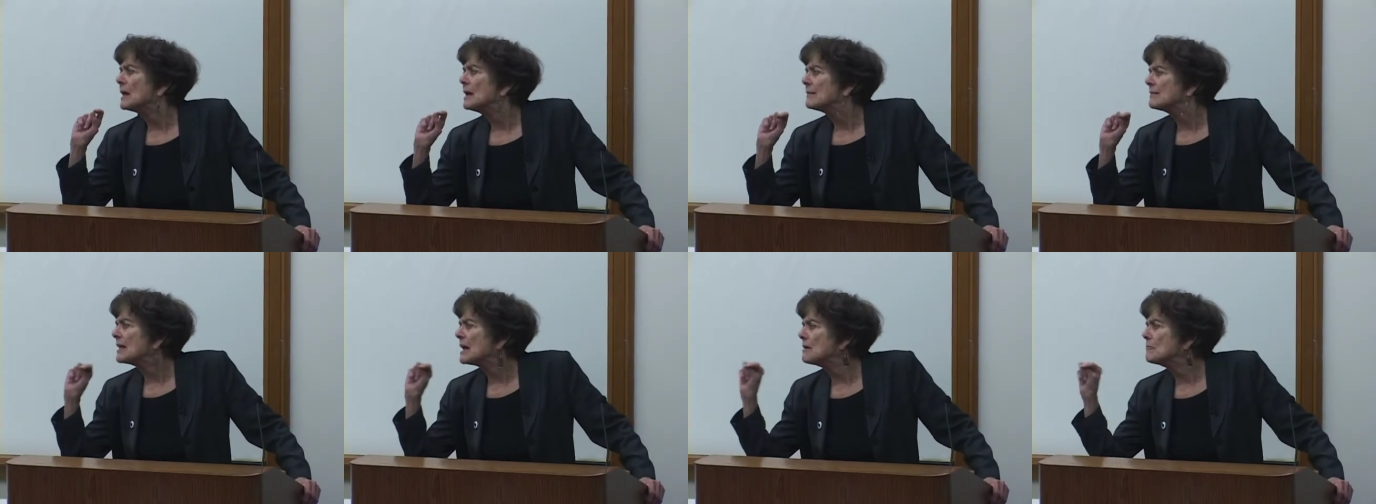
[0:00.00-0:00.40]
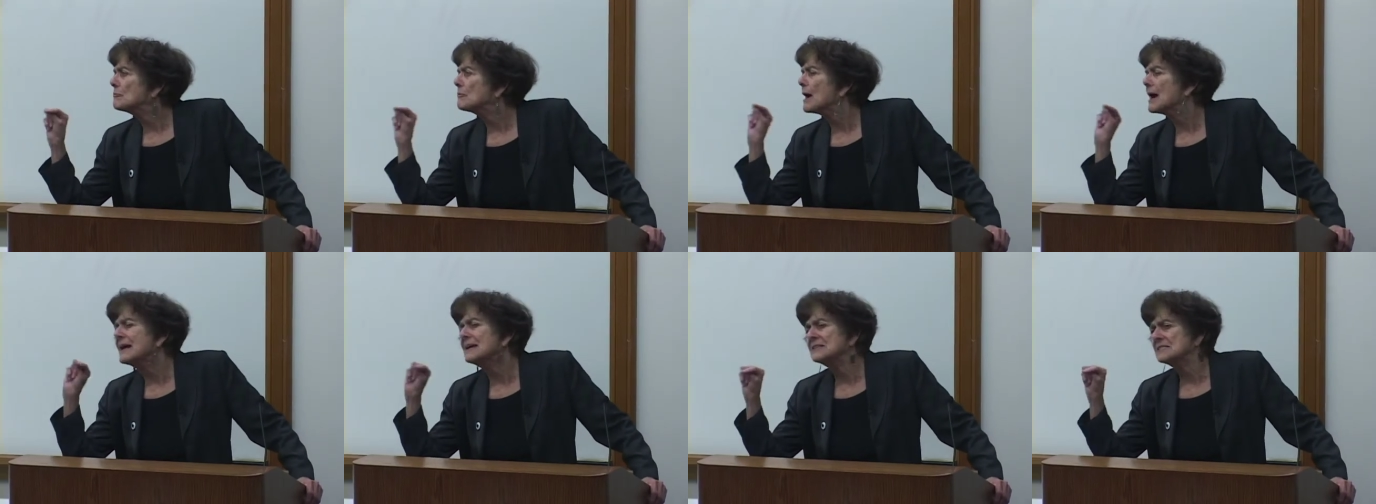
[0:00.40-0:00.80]
They
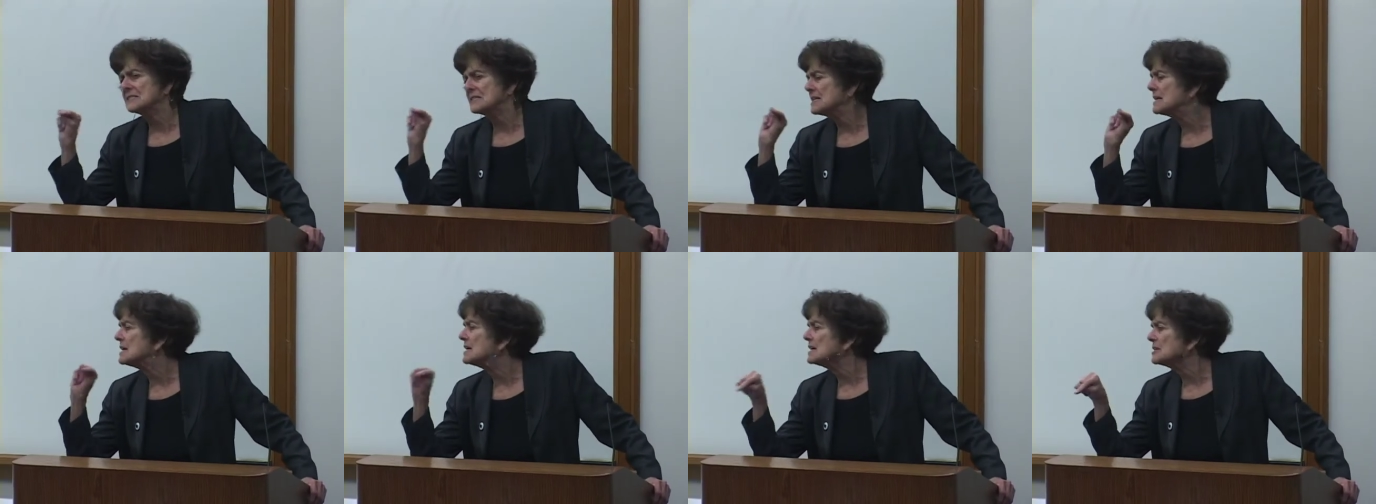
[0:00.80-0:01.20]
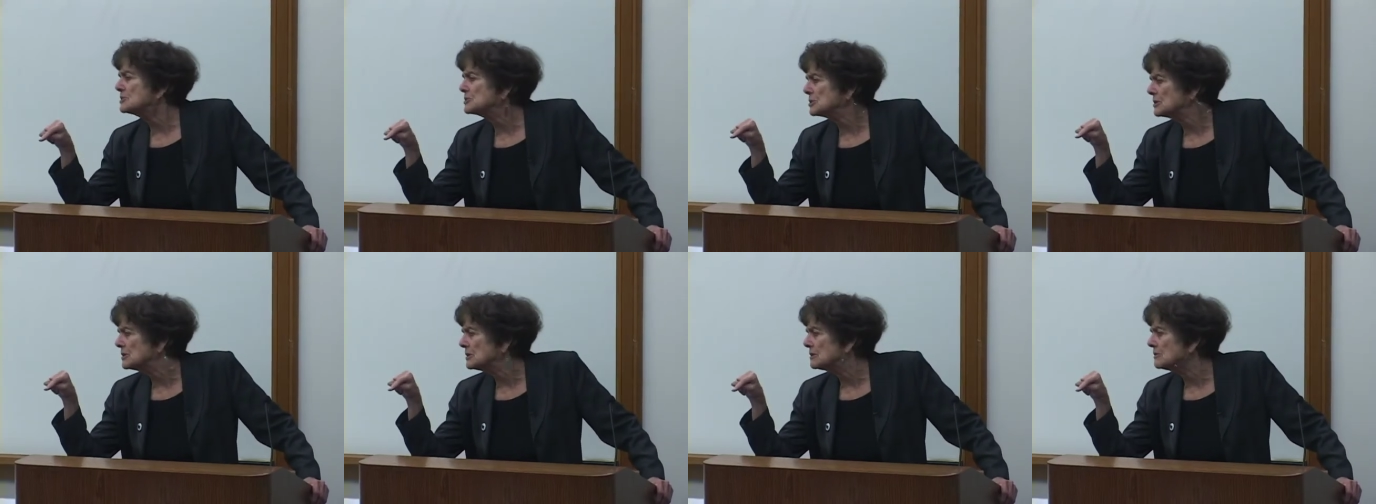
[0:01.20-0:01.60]
raise the
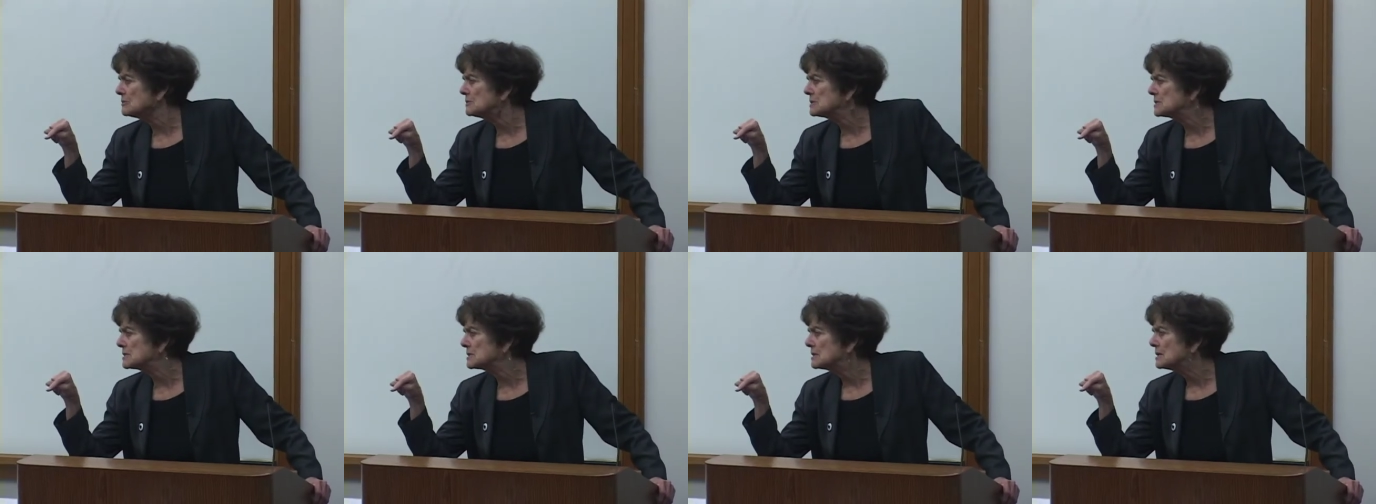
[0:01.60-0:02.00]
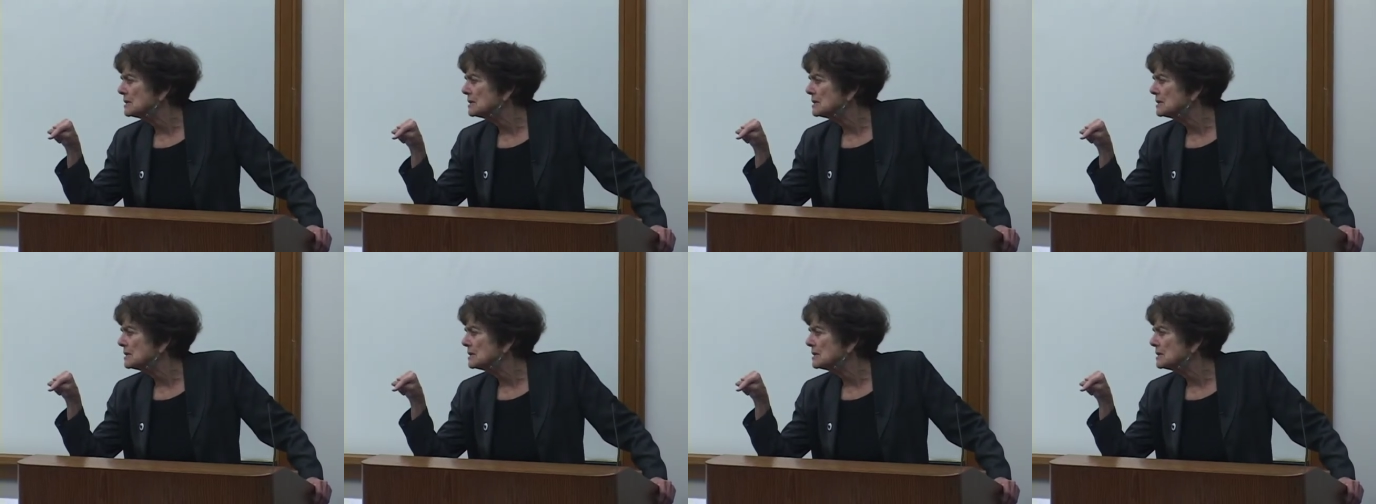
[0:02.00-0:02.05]
issues